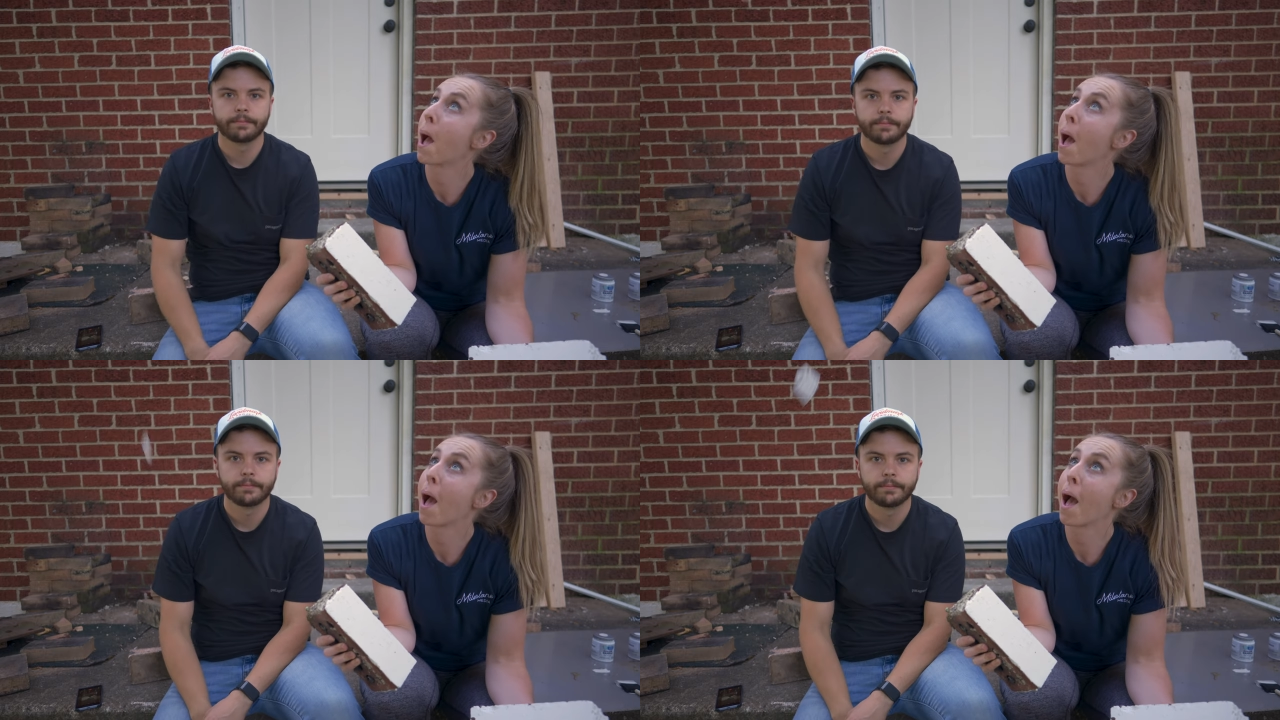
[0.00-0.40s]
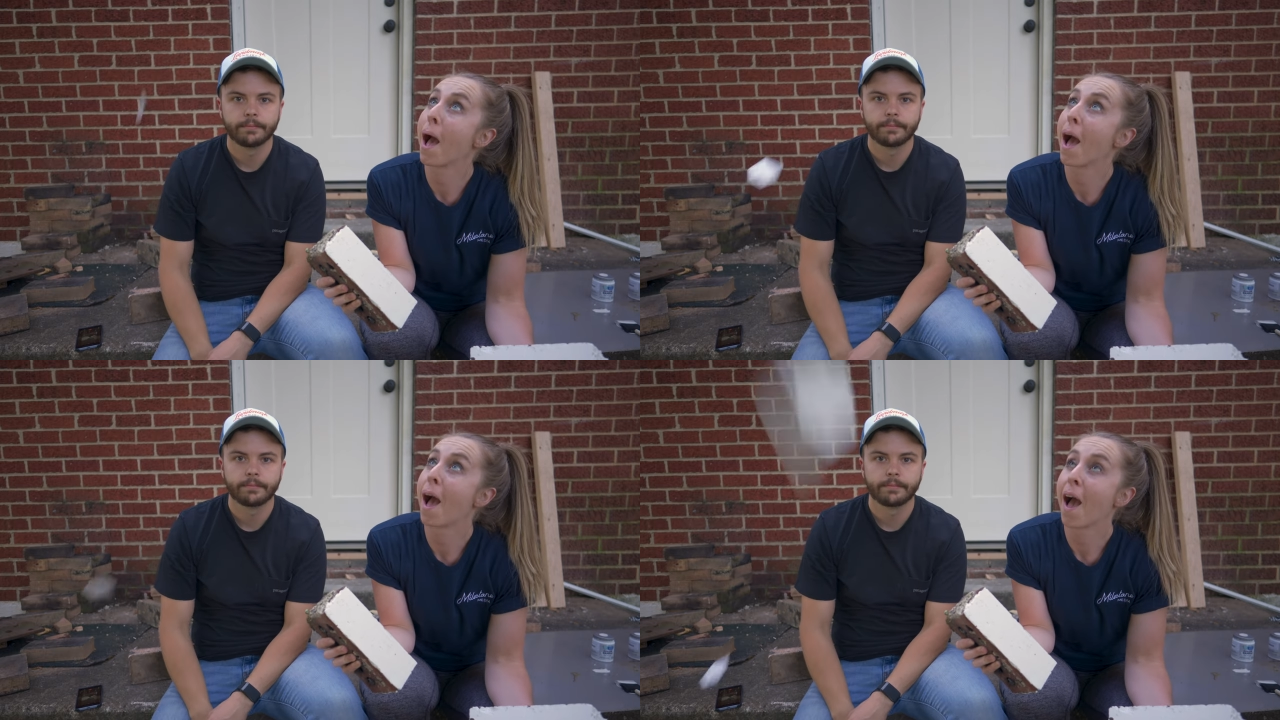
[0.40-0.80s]

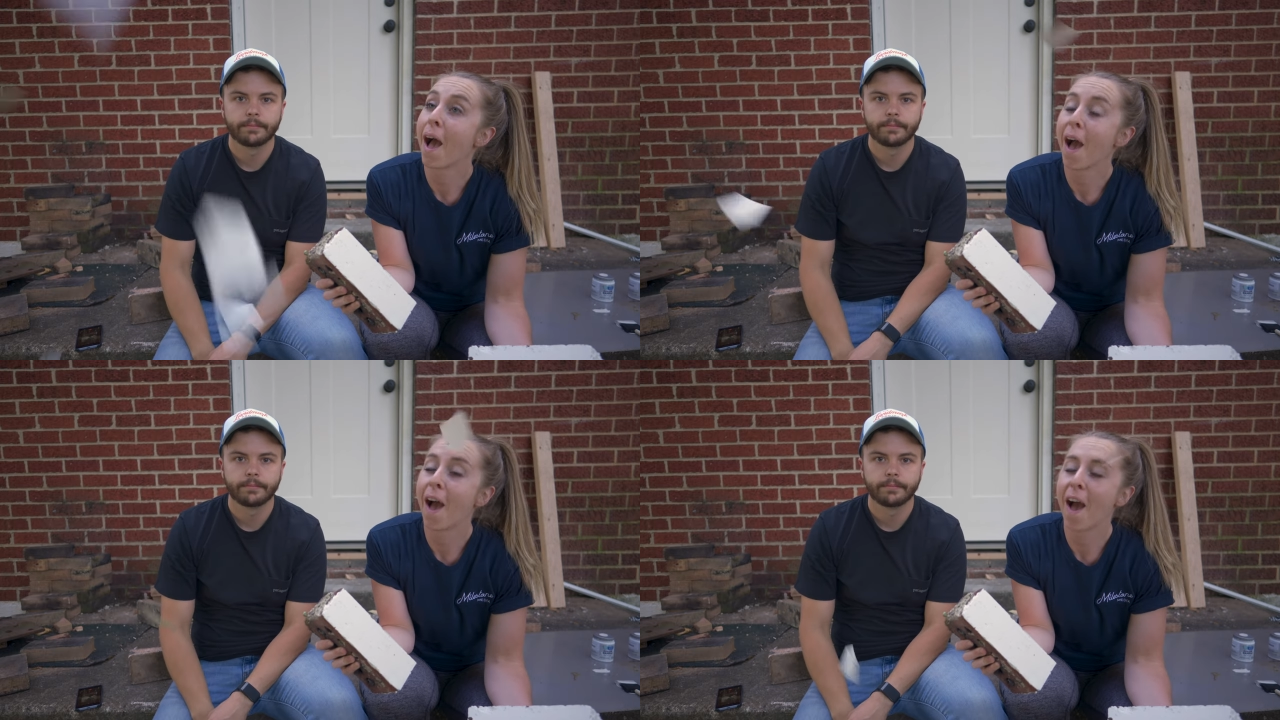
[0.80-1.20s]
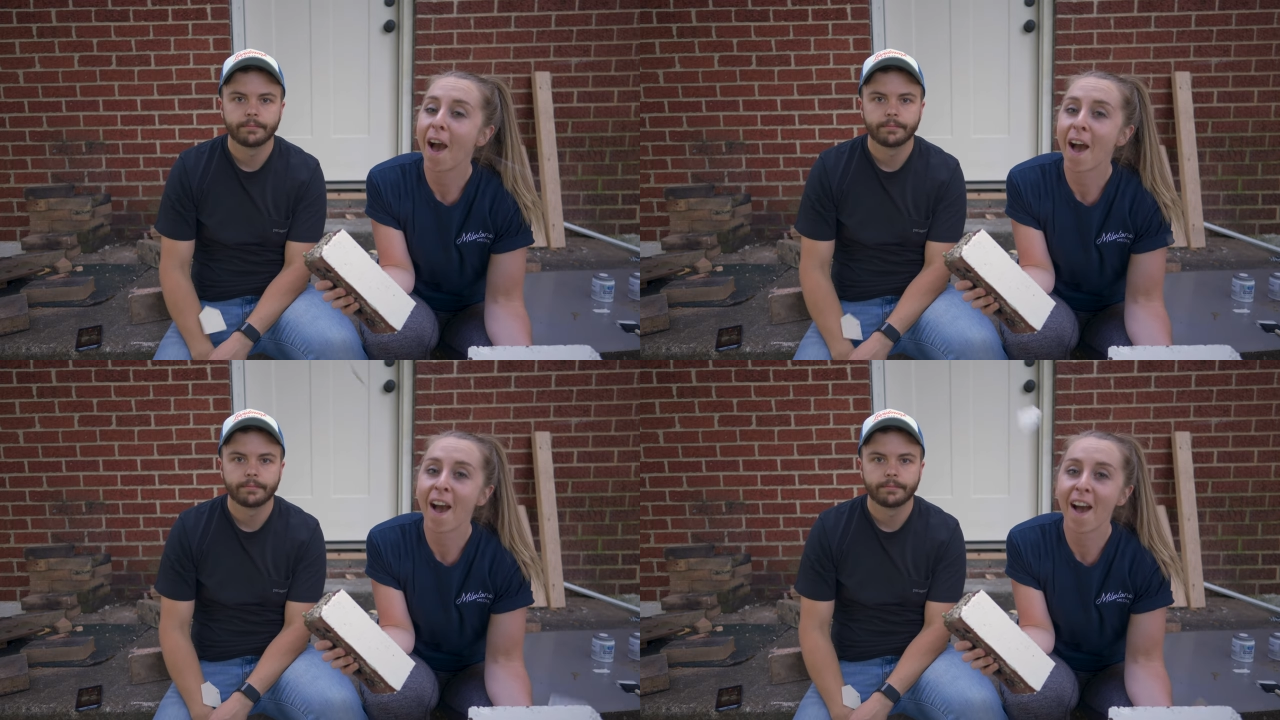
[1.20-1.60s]

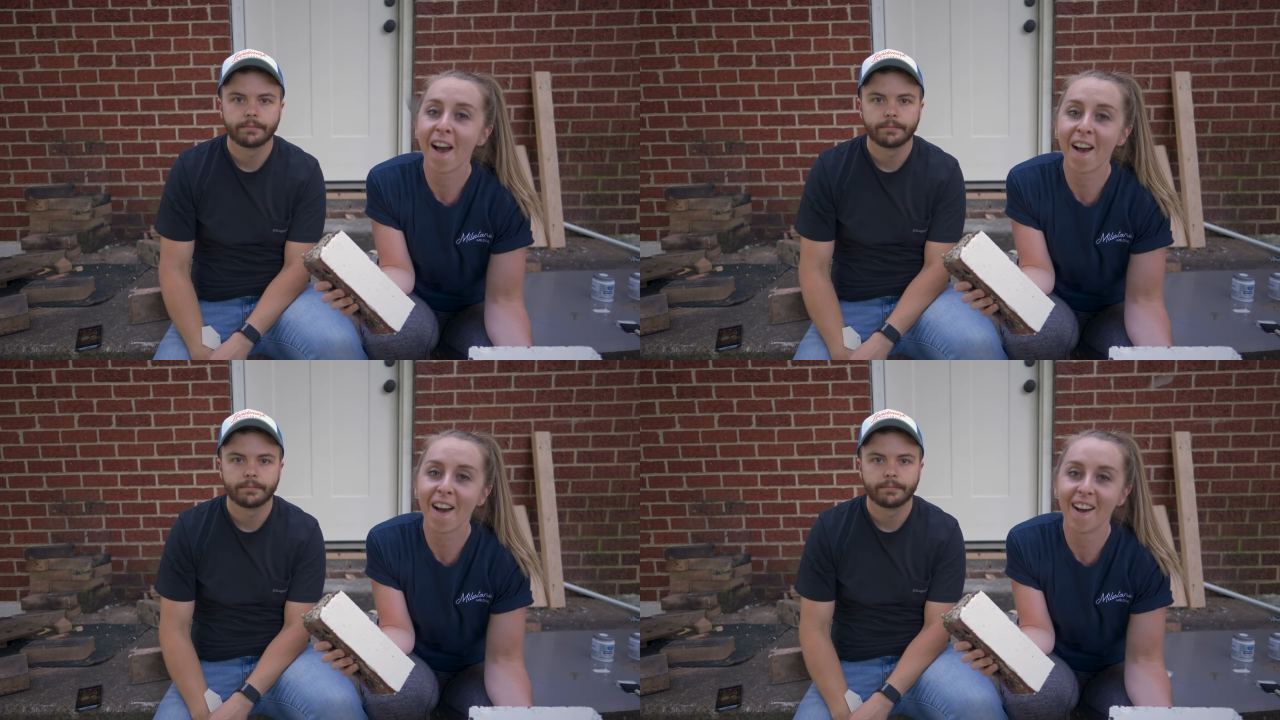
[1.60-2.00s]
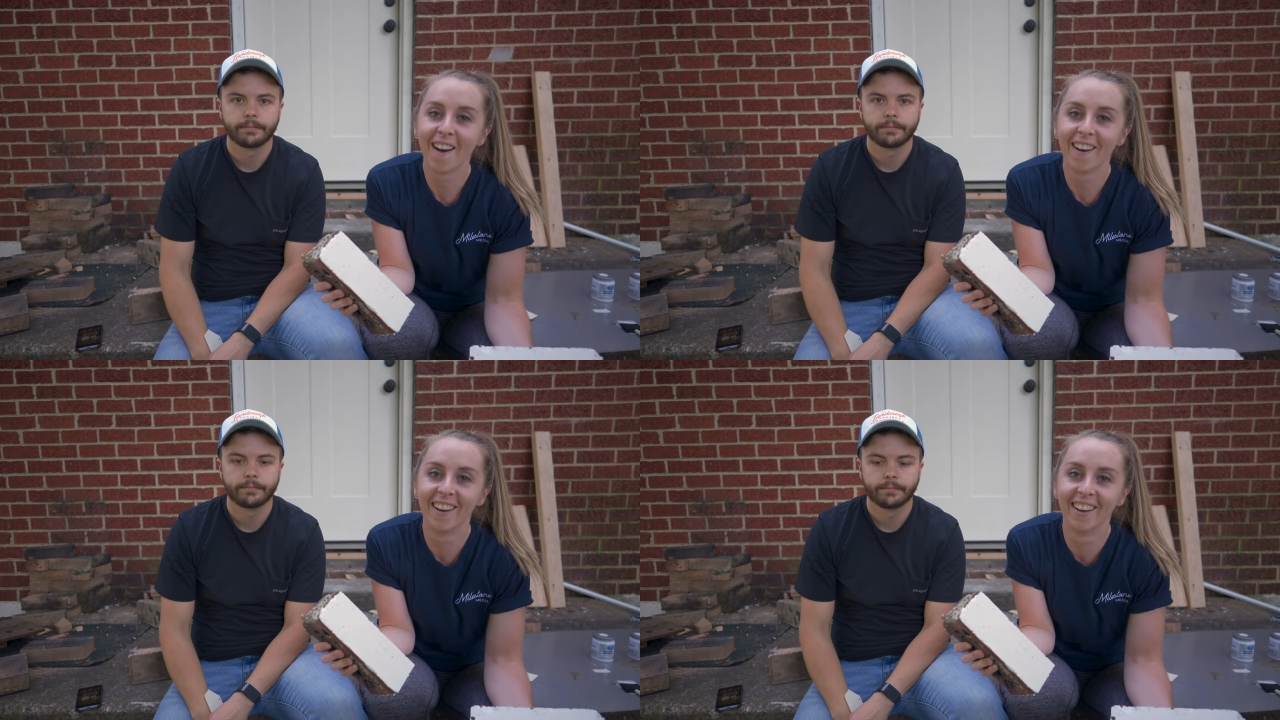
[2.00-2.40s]

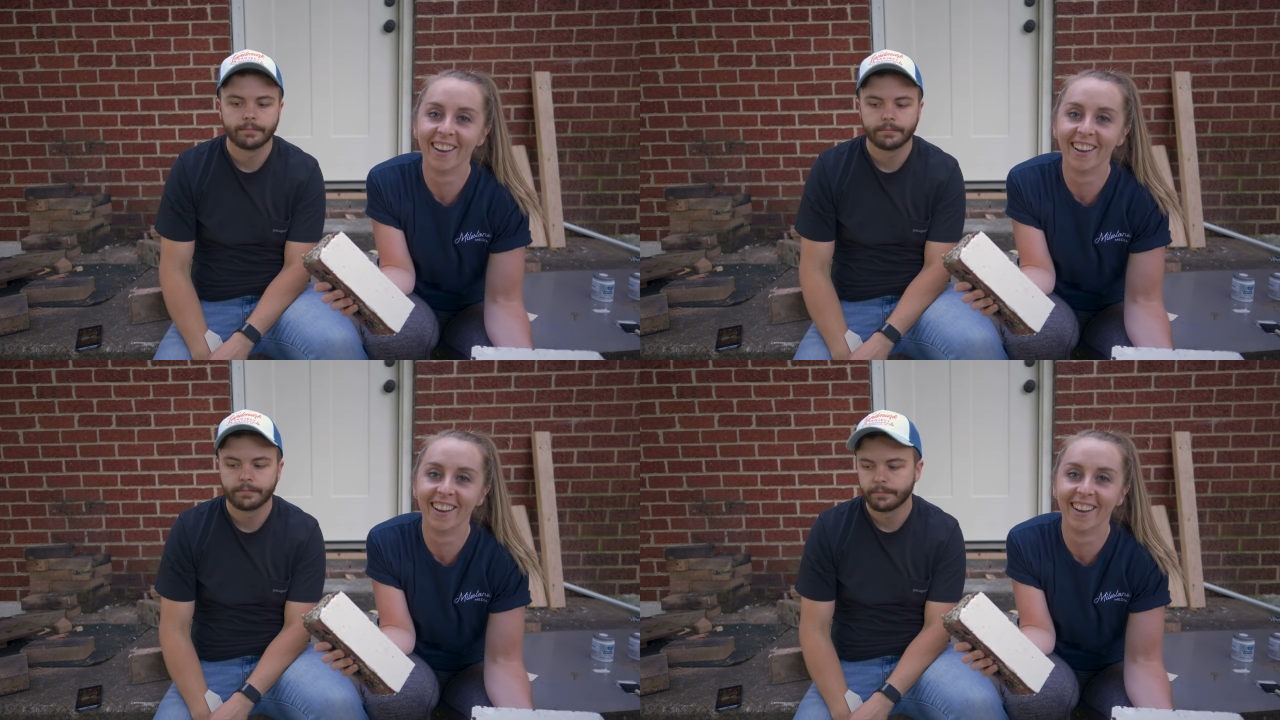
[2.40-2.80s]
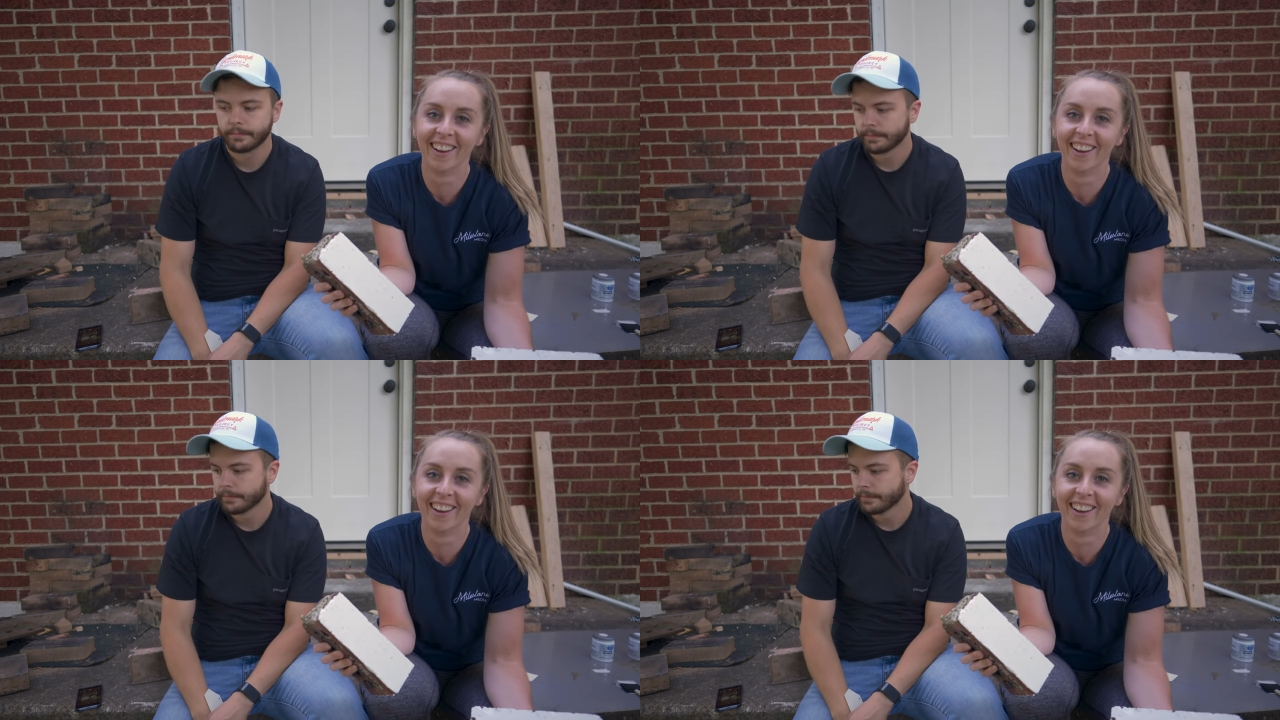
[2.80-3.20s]

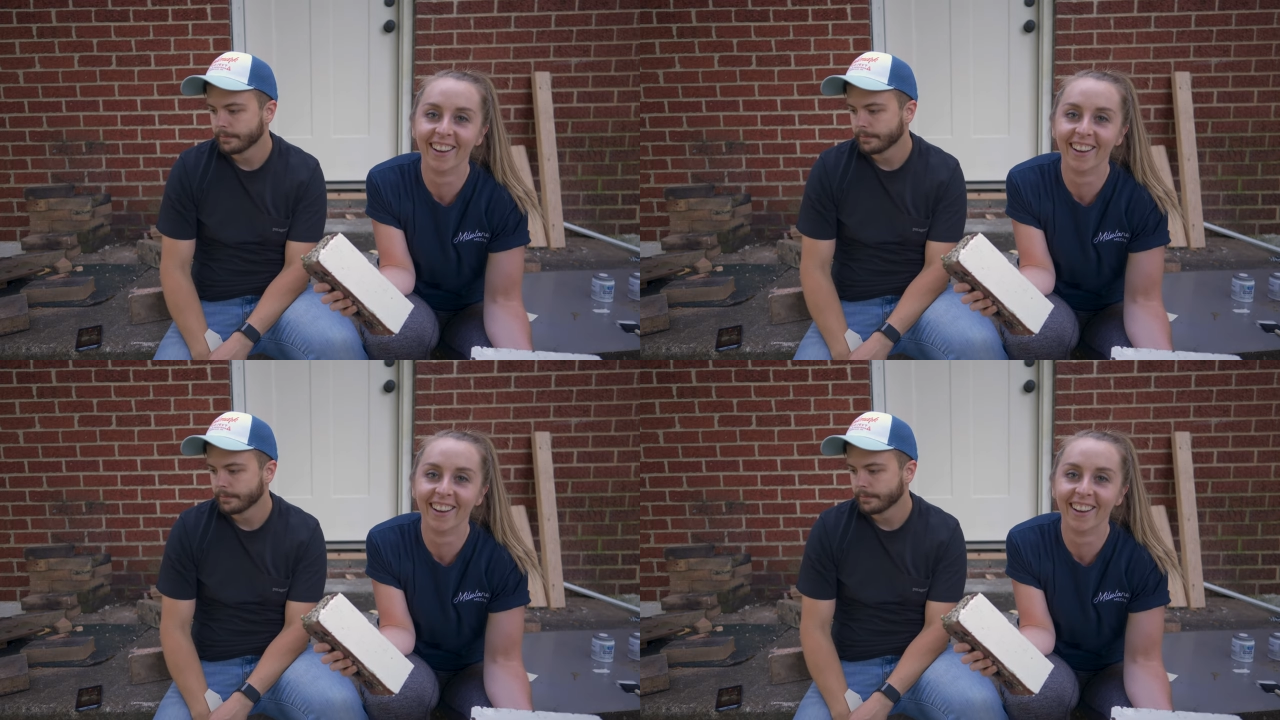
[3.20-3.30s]
Nothing is said.